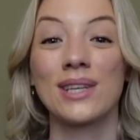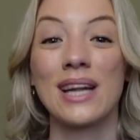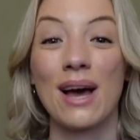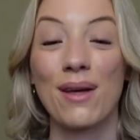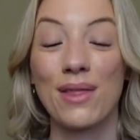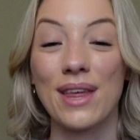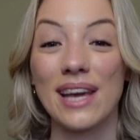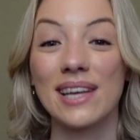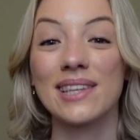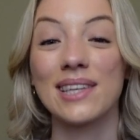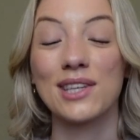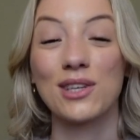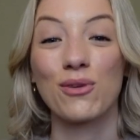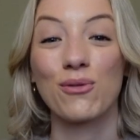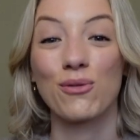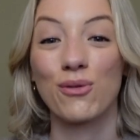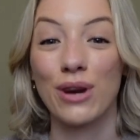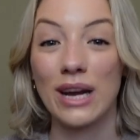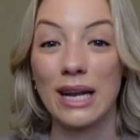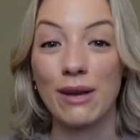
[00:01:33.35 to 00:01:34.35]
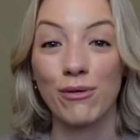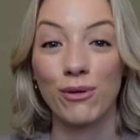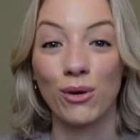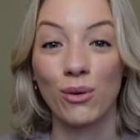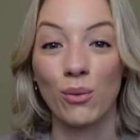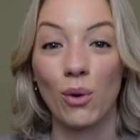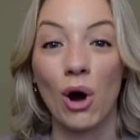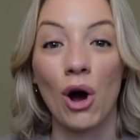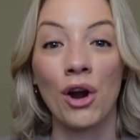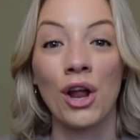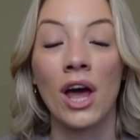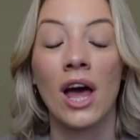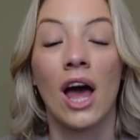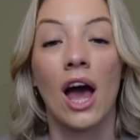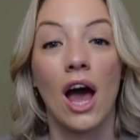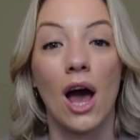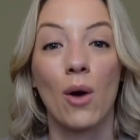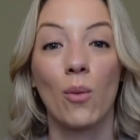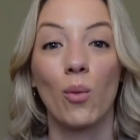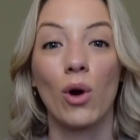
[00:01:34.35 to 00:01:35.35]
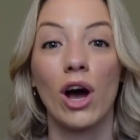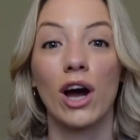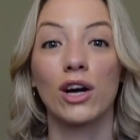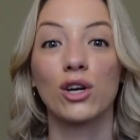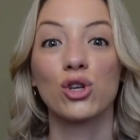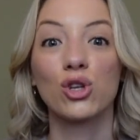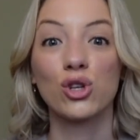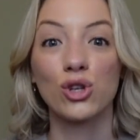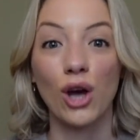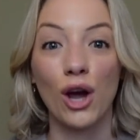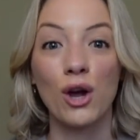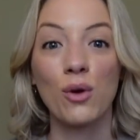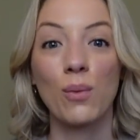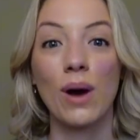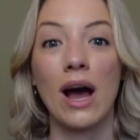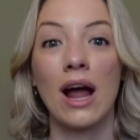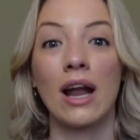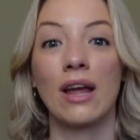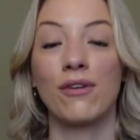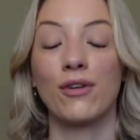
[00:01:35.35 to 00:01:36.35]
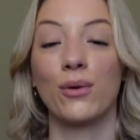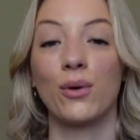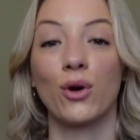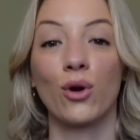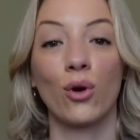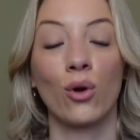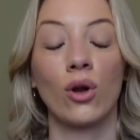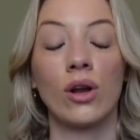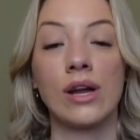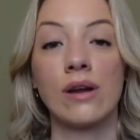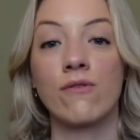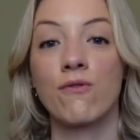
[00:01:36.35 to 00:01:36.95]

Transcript: Now, this is a really fun one and works so well if you're currently